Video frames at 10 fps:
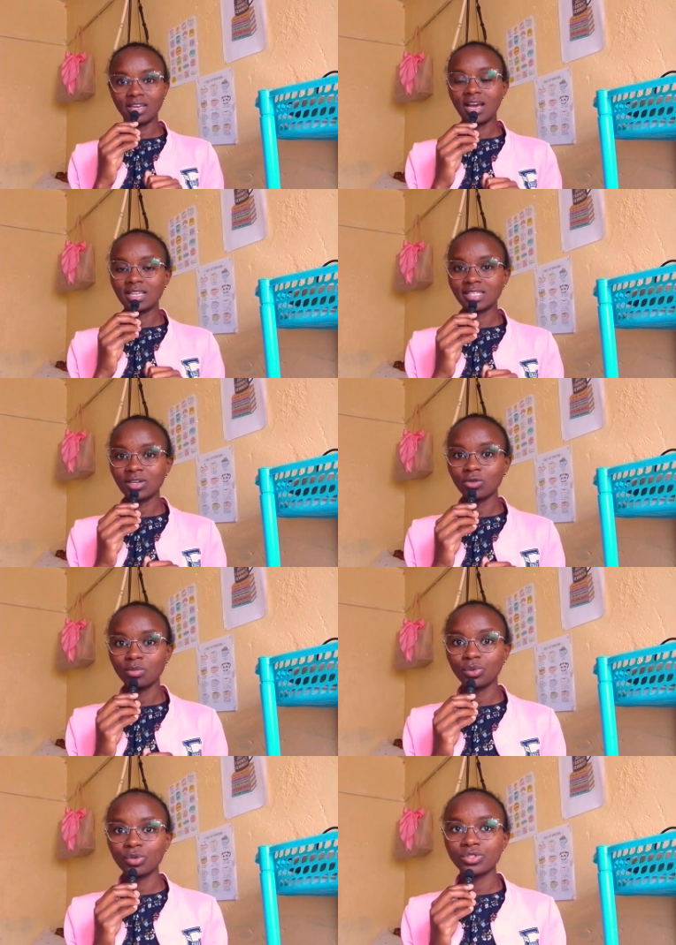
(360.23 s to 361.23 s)
in a SACCO
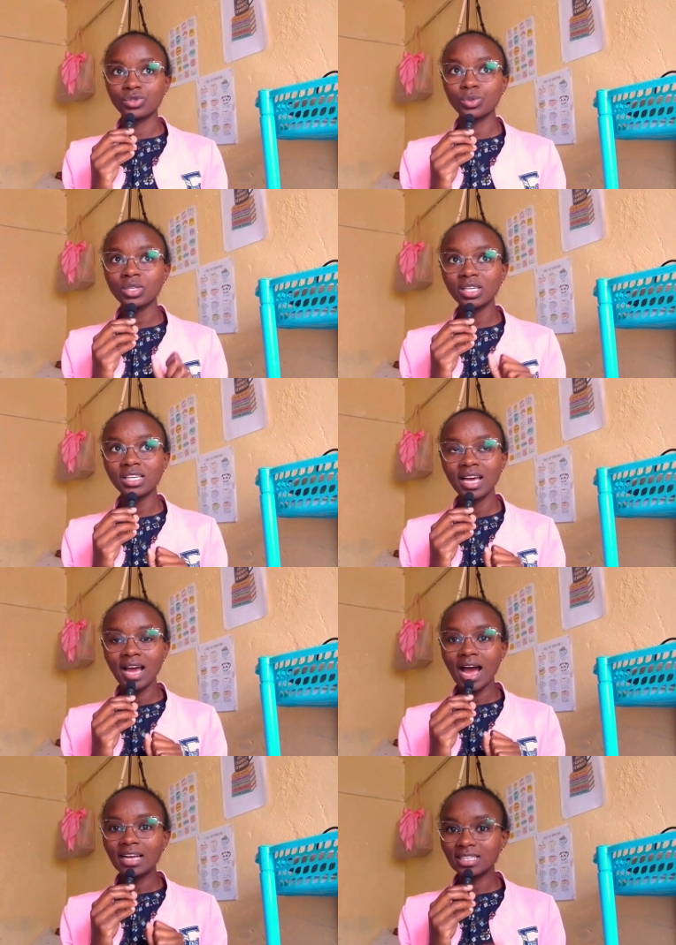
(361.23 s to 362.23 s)
because you need
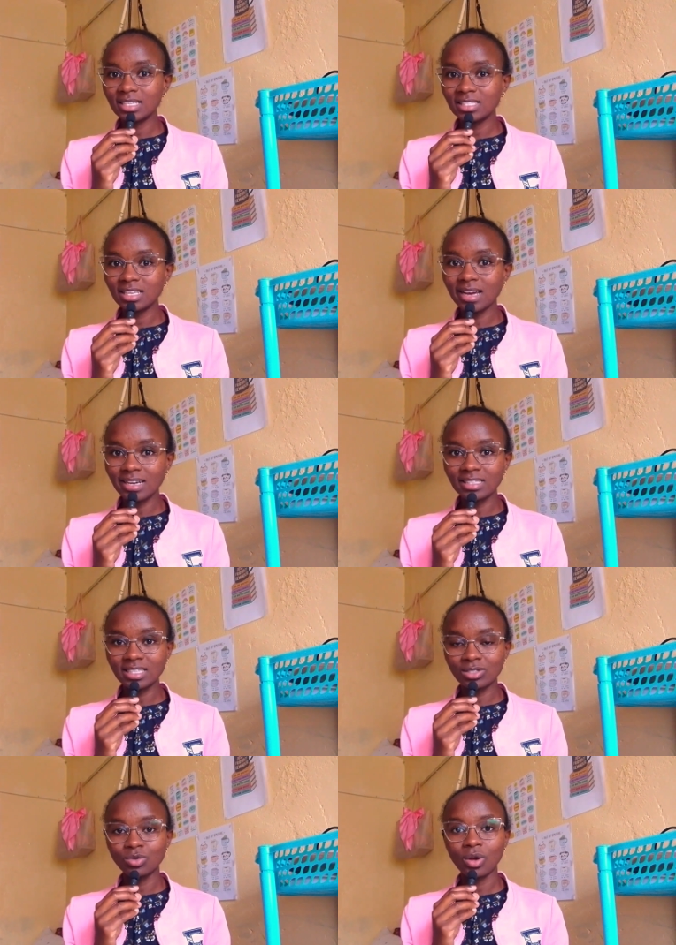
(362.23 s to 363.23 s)
at least
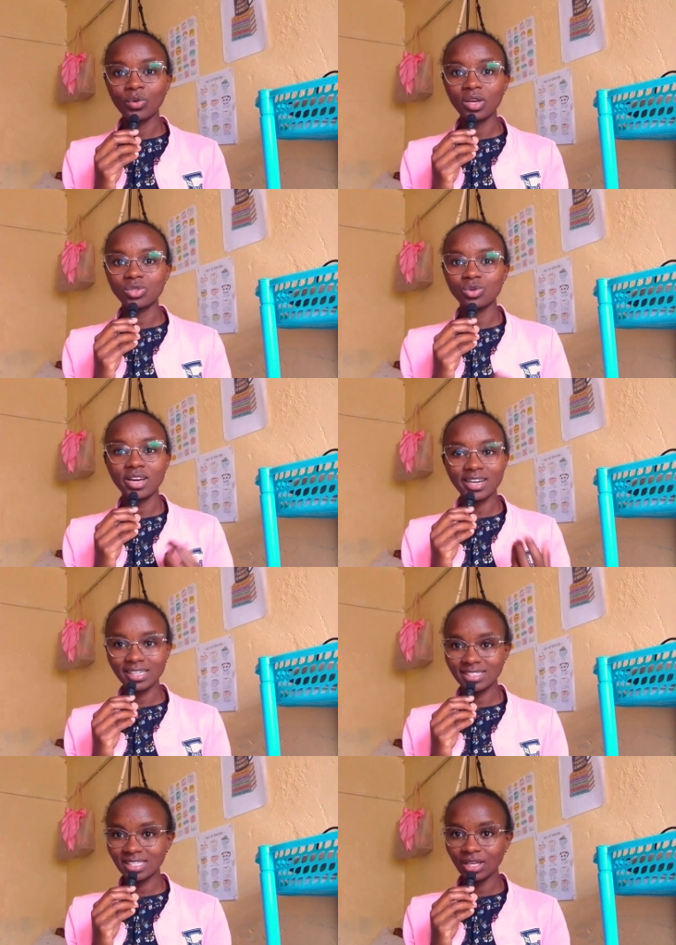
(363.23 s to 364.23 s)
guarantors who are going to
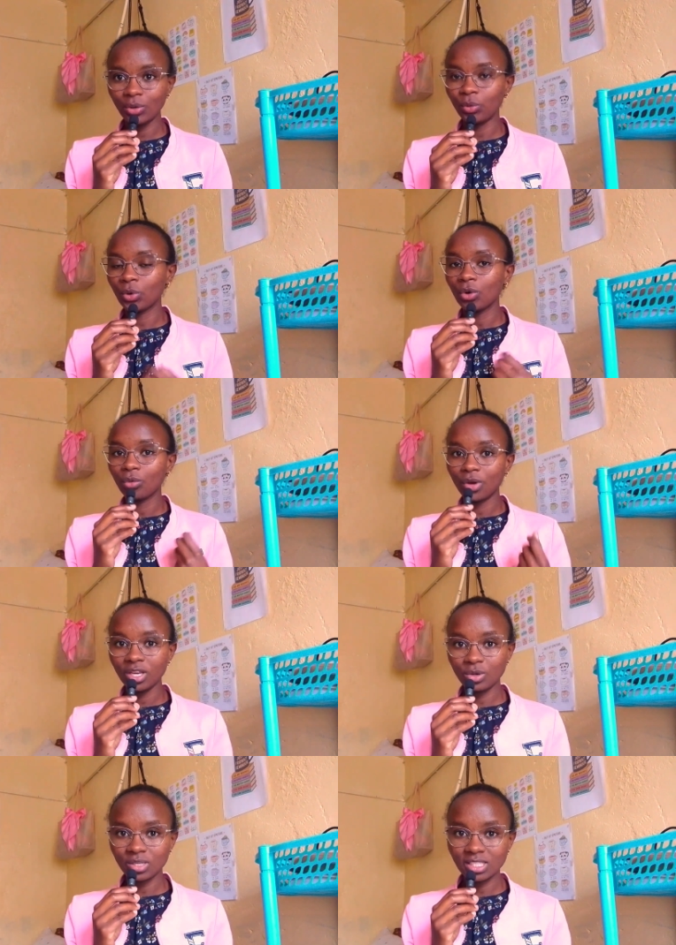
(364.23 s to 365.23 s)
guarantee you
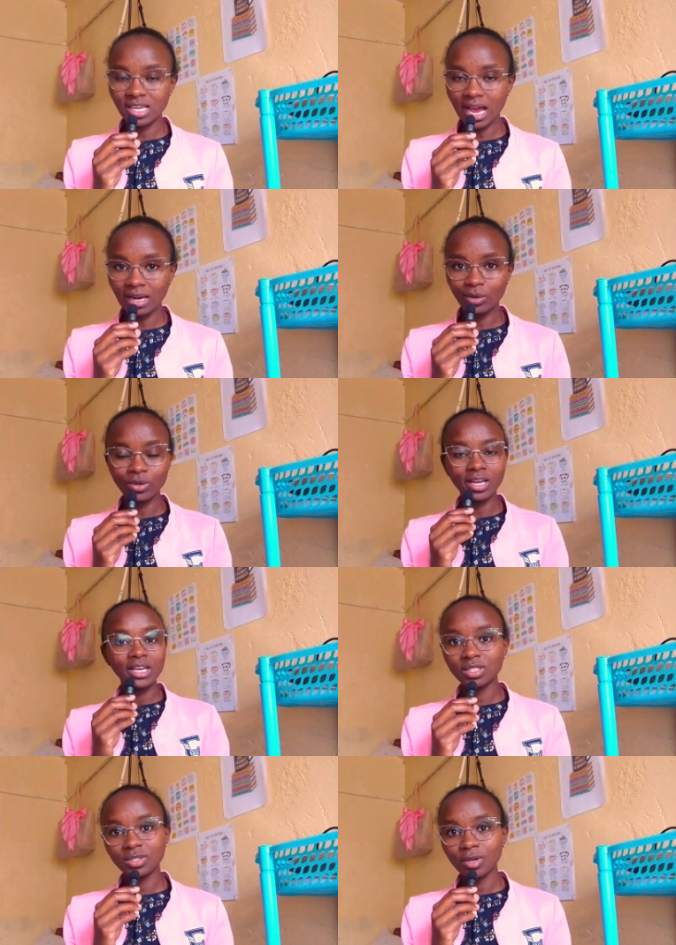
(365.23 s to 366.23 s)
when you need a loan.
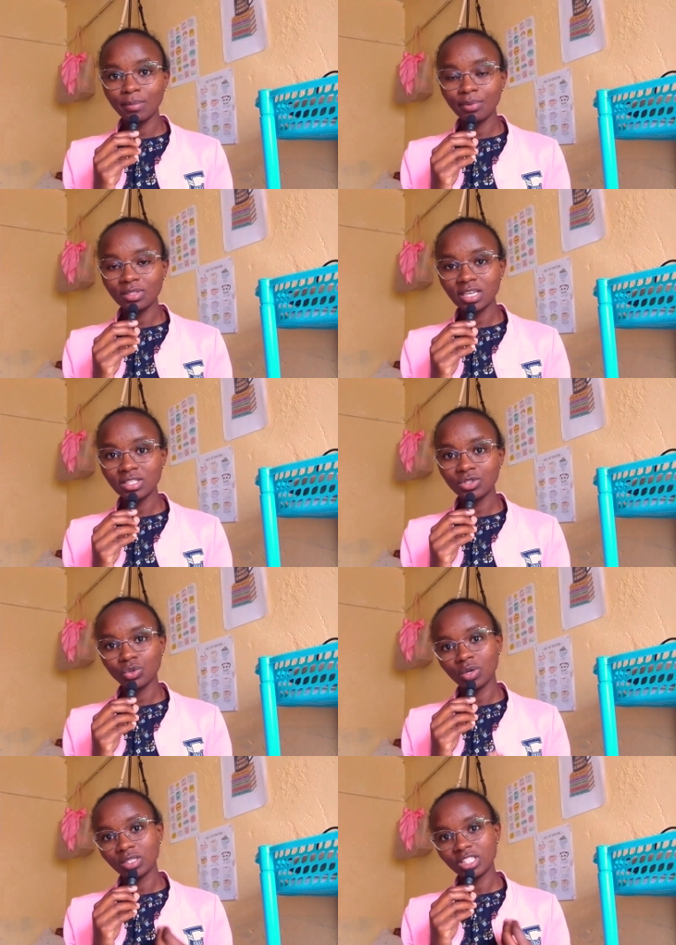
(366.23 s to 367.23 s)
It's important
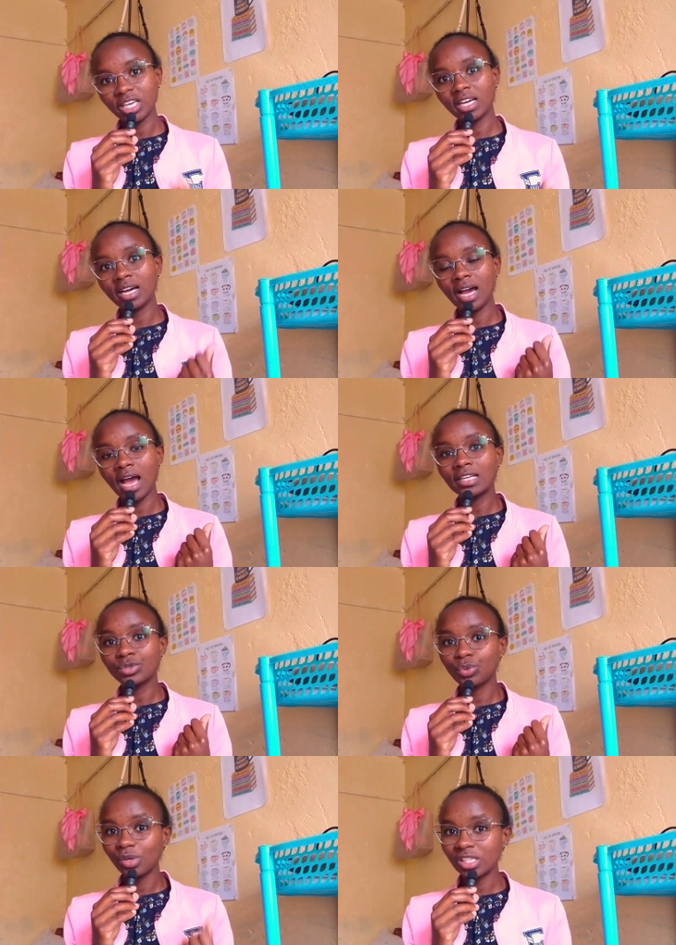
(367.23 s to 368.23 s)
to check at
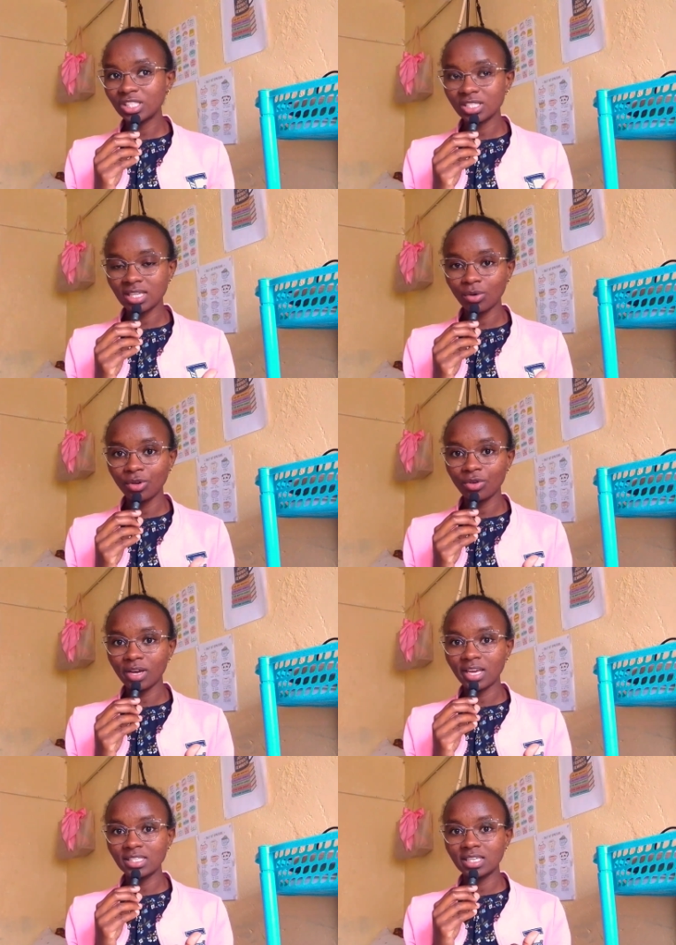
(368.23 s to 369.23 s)
which SACCO you are
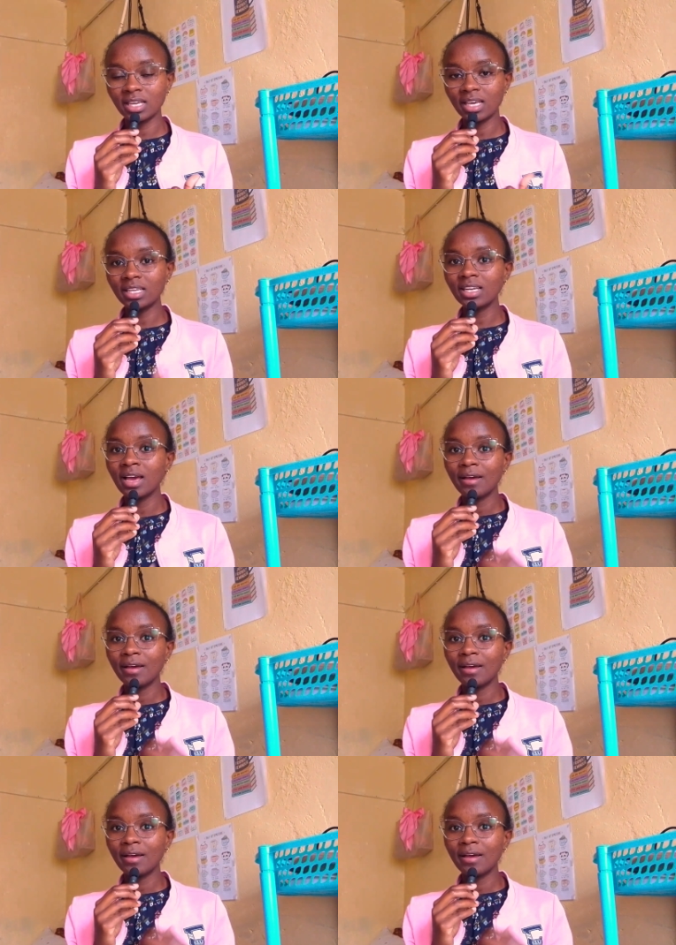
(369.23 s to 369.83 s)
getting in.